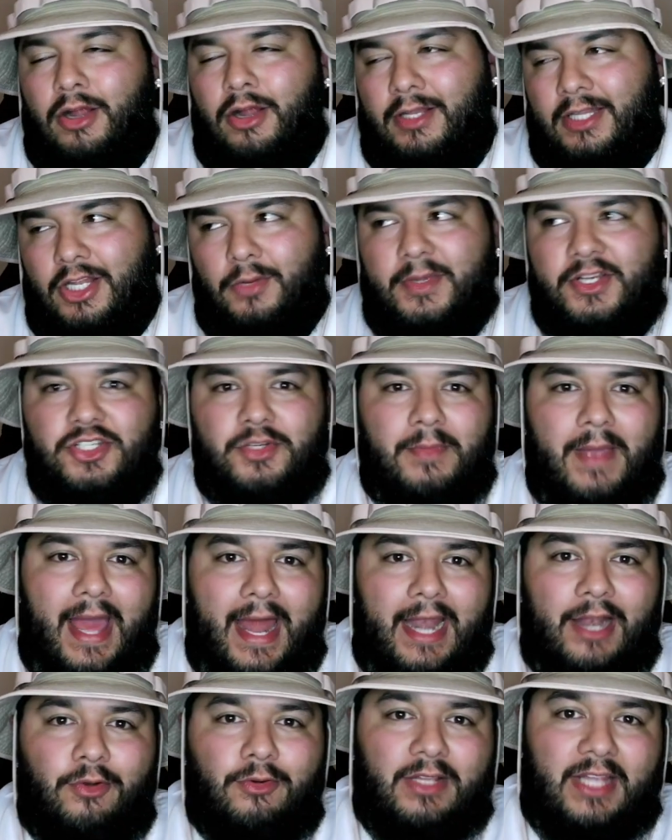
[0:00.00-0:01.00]
a little bit
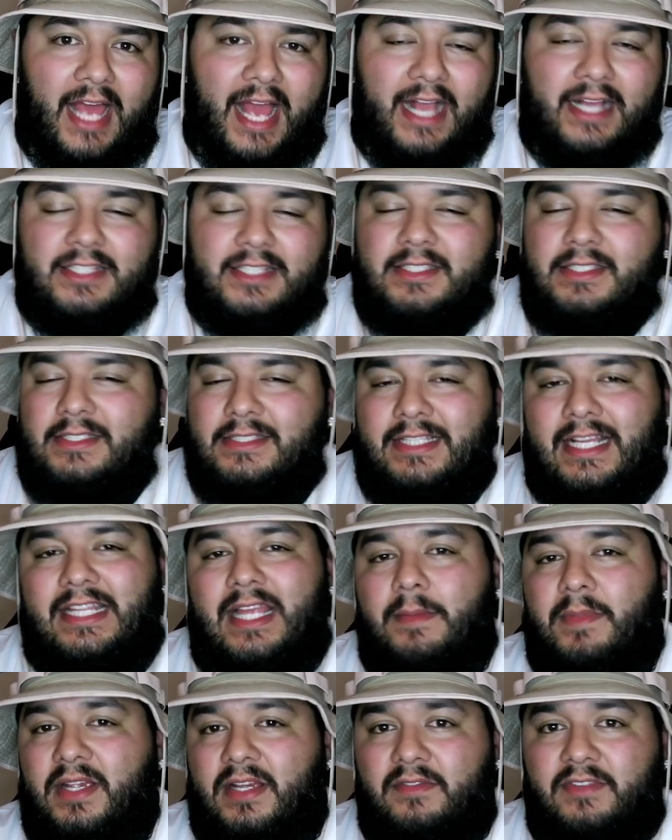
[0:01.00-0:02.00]
dramatic, relax, it's not that
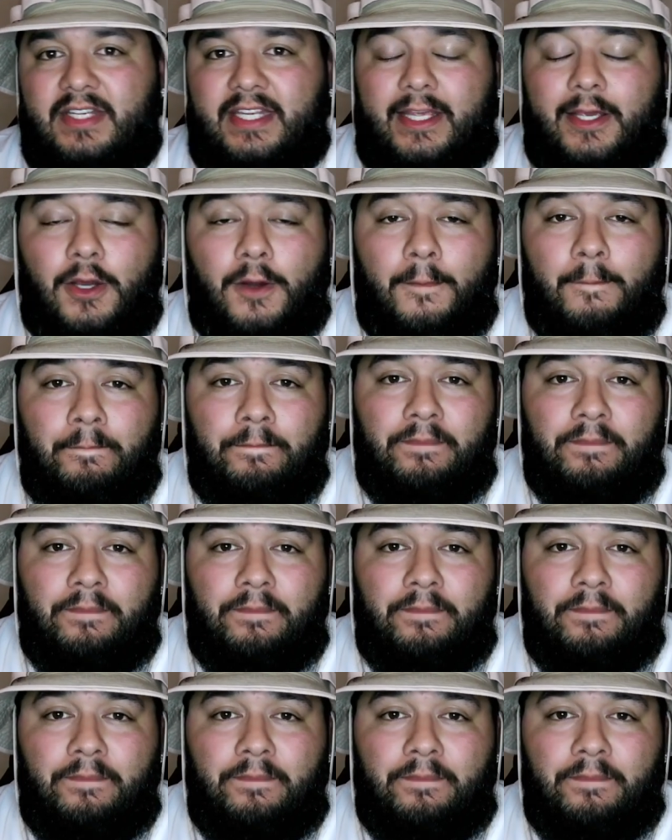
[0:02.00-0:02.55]
big of a deal.